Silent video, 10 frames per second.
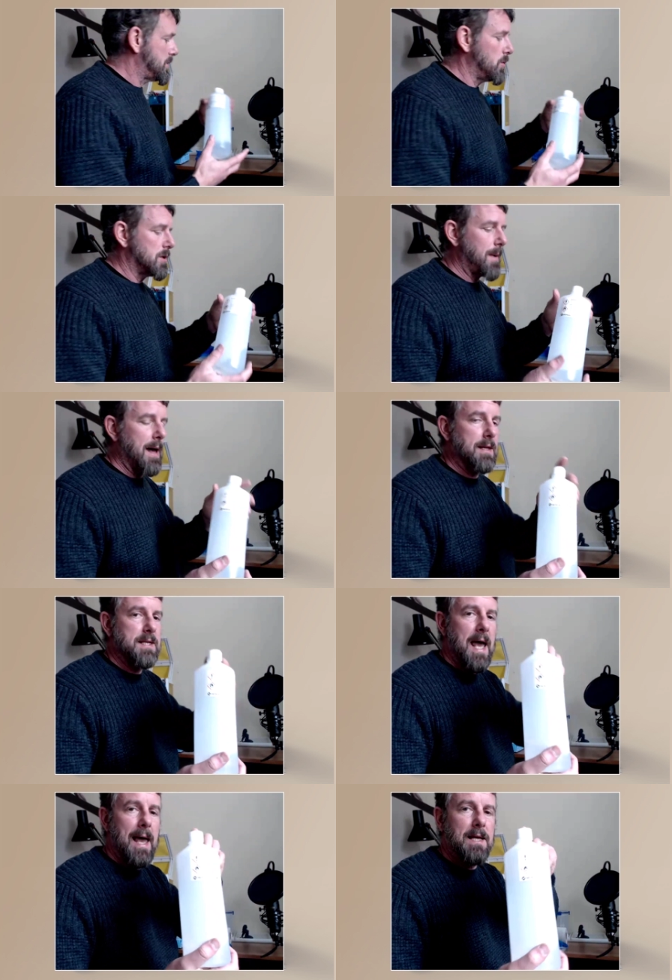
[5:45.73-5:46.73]
we talked about,
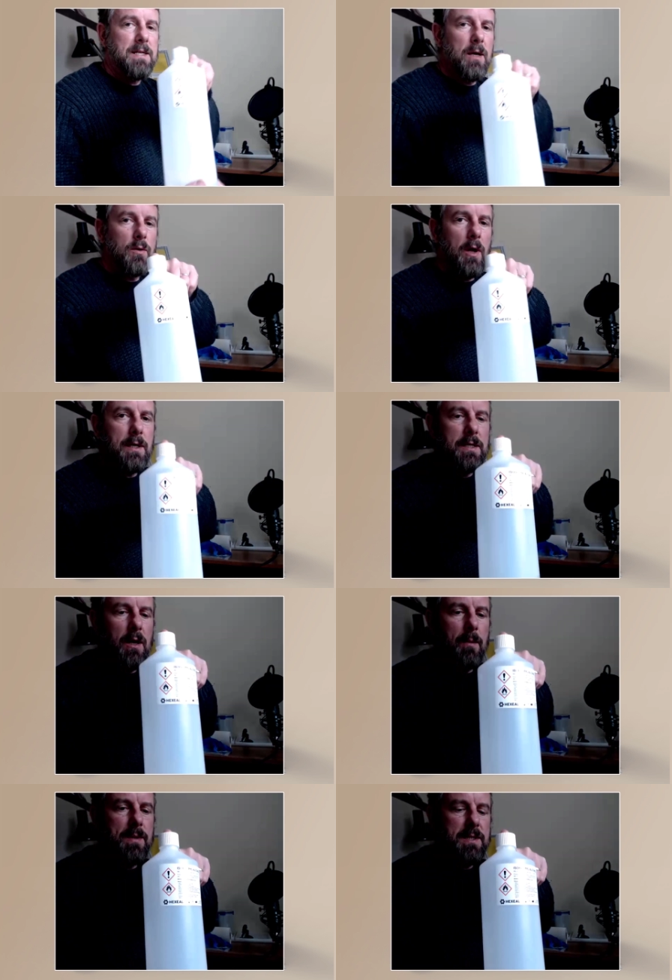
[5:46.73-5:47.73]
this Hexeal,
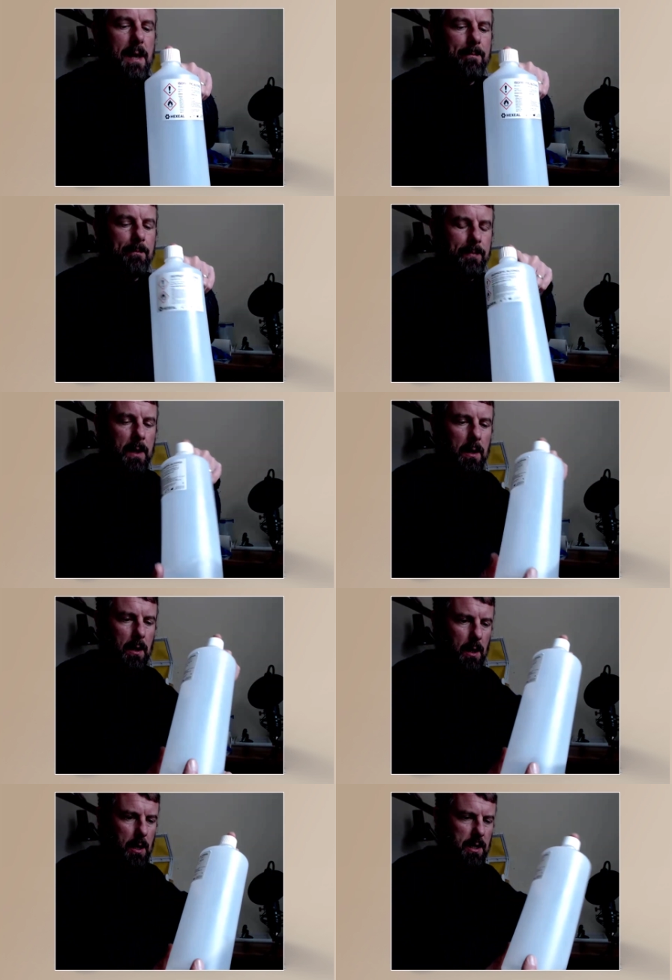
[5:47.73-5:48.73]
99%.
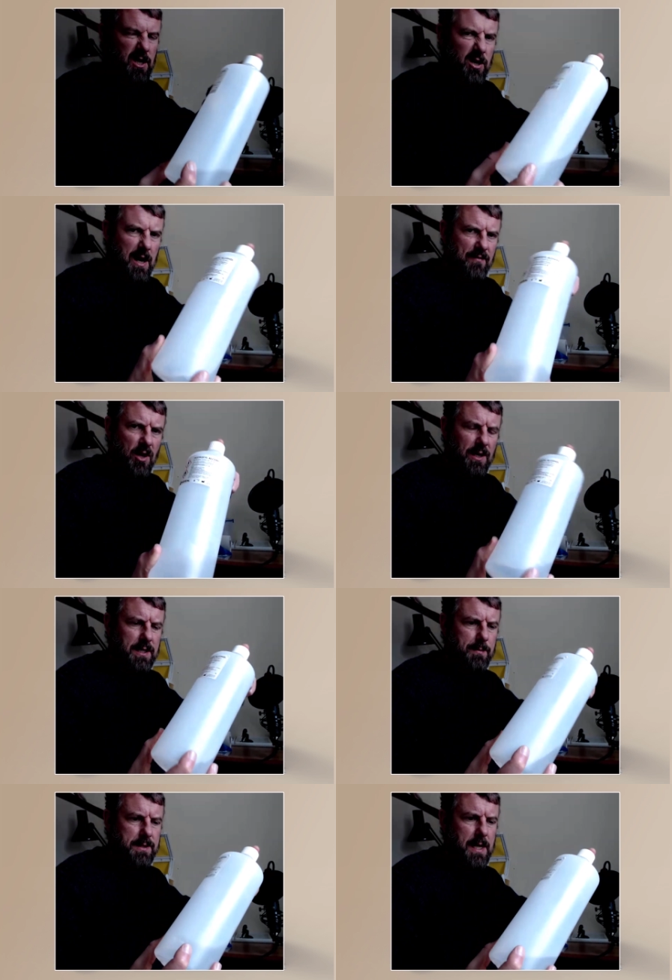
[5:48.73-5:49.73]
Uh, you could have
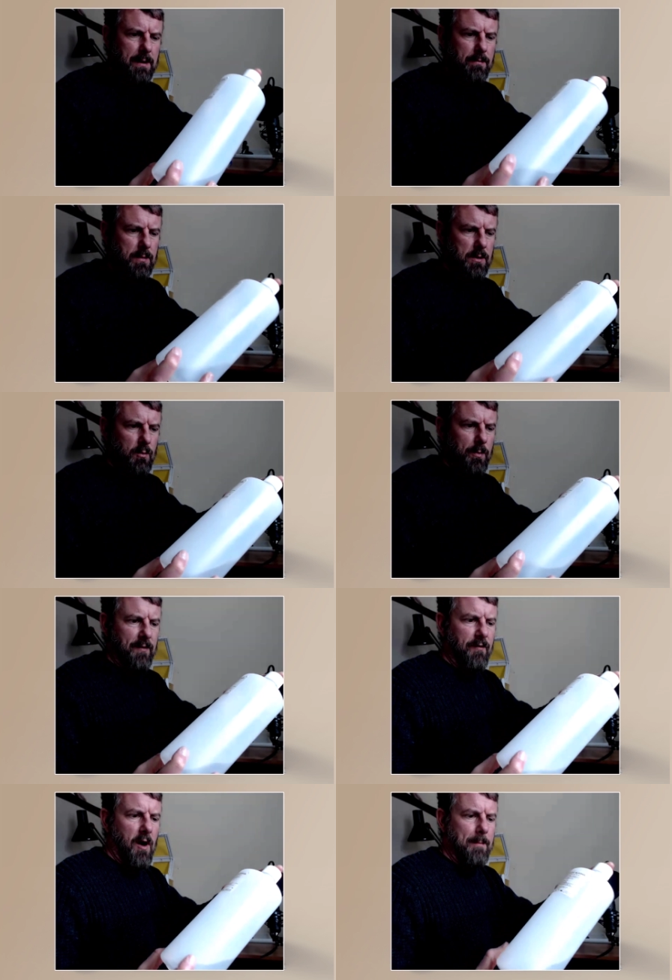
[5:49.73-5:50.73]
90%, would
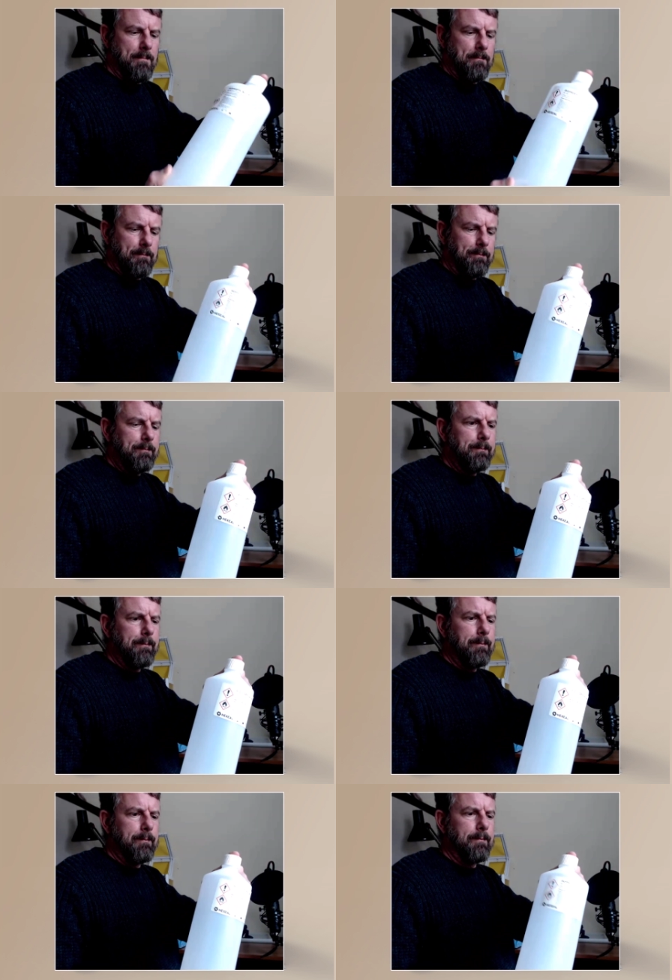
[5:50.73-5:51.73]
be fine.
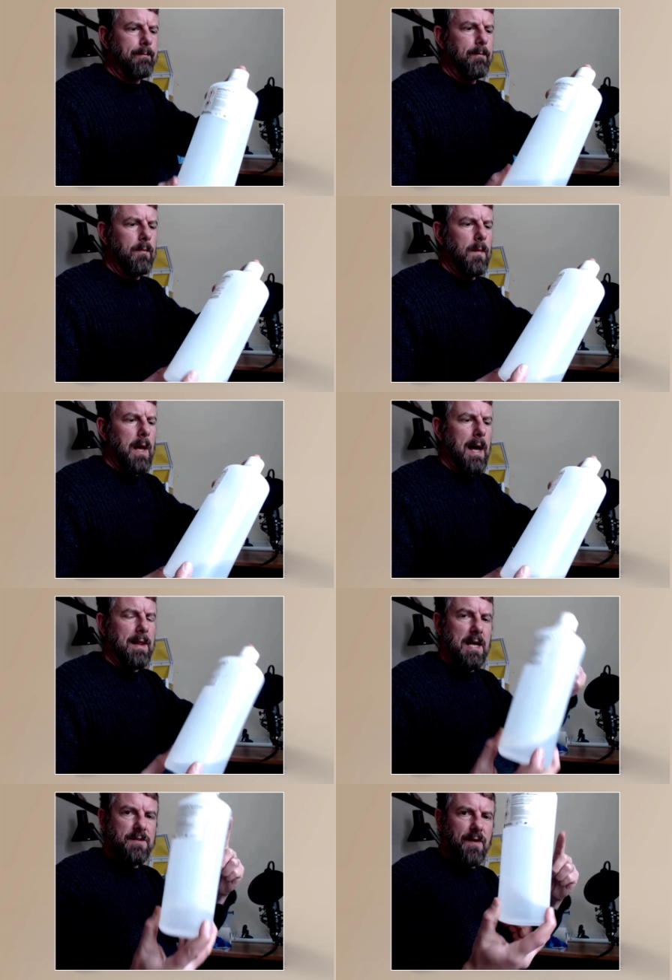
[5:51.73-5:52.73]

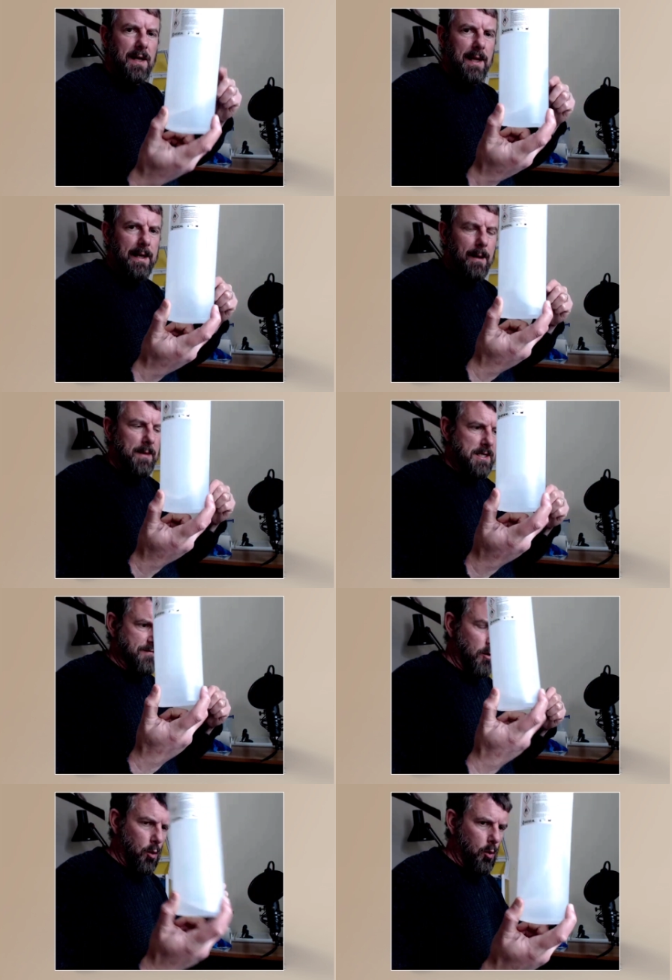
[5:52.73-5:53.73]
And that's for cleanup.
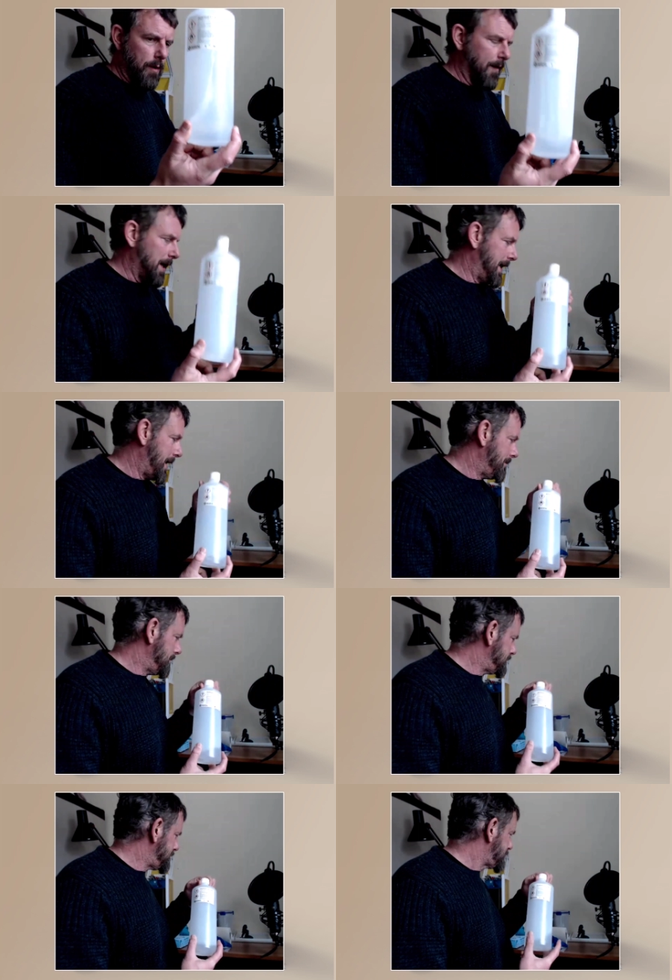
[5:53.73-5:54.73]
That's for all your
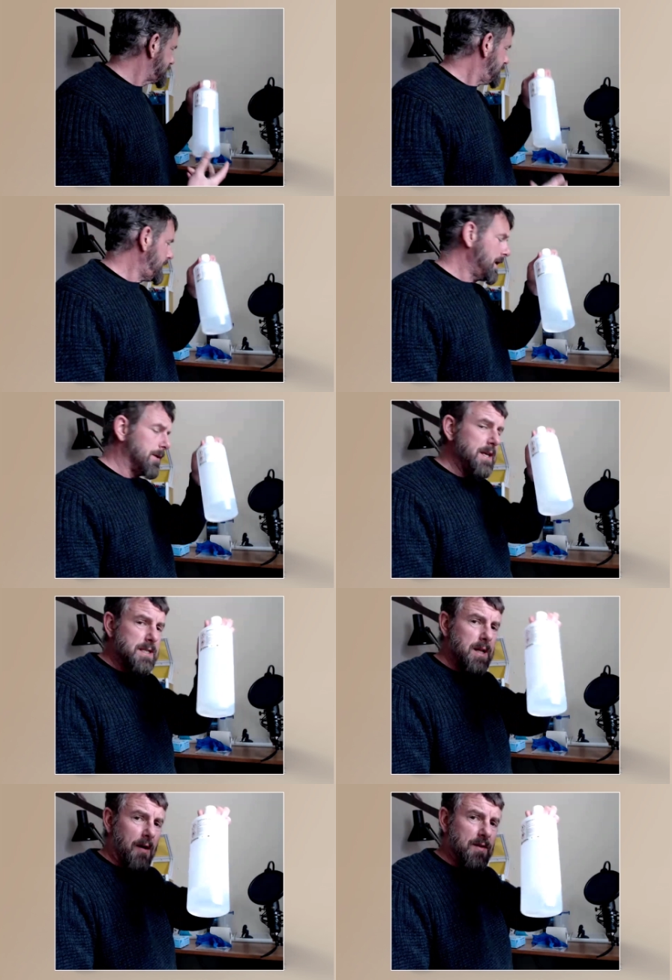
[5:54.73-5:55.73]
cleanup.
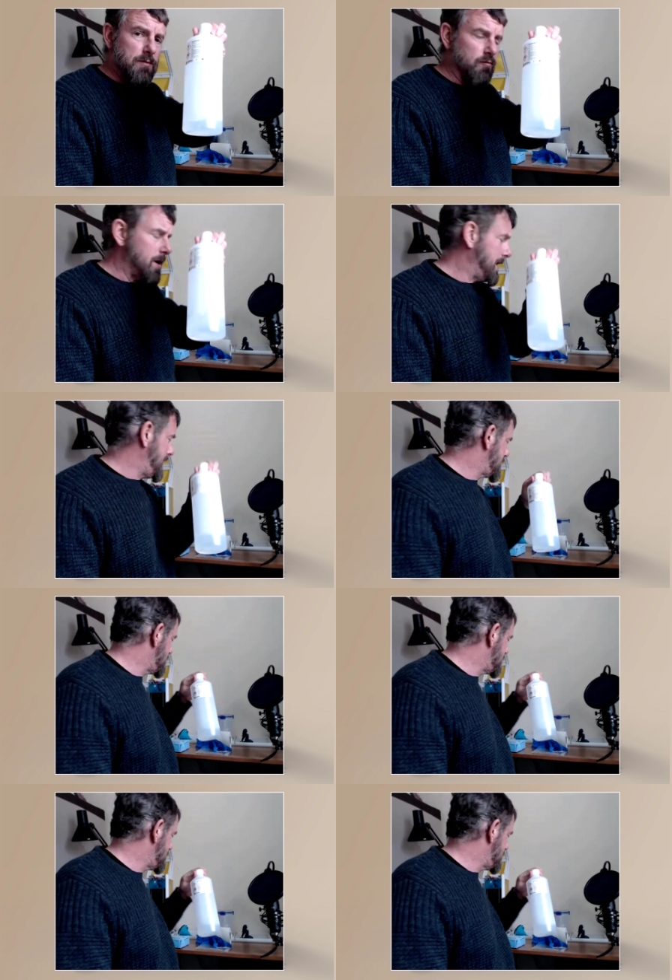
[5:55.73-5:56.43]
This stuff is really